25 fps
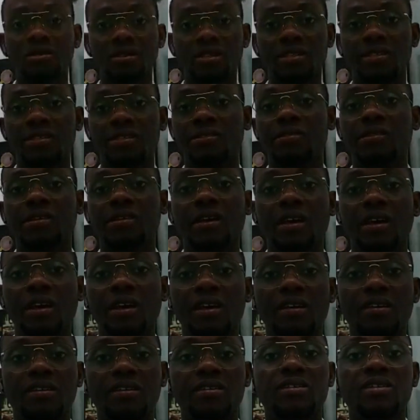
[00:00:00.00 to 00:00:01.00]

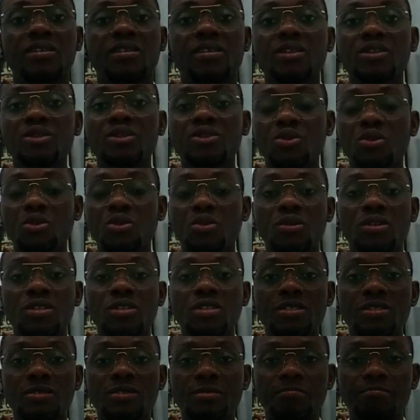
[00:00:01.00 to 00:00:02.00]
Okay, so
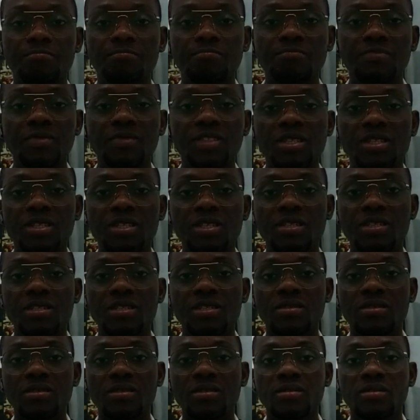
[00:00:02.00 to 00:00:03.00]

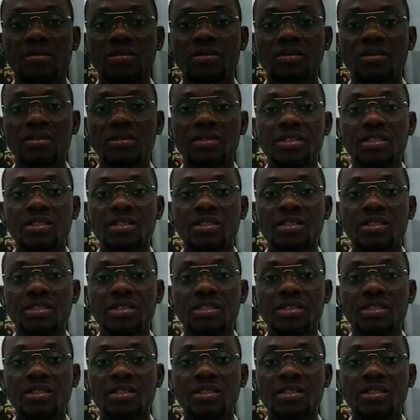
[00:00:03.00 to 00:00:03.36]
in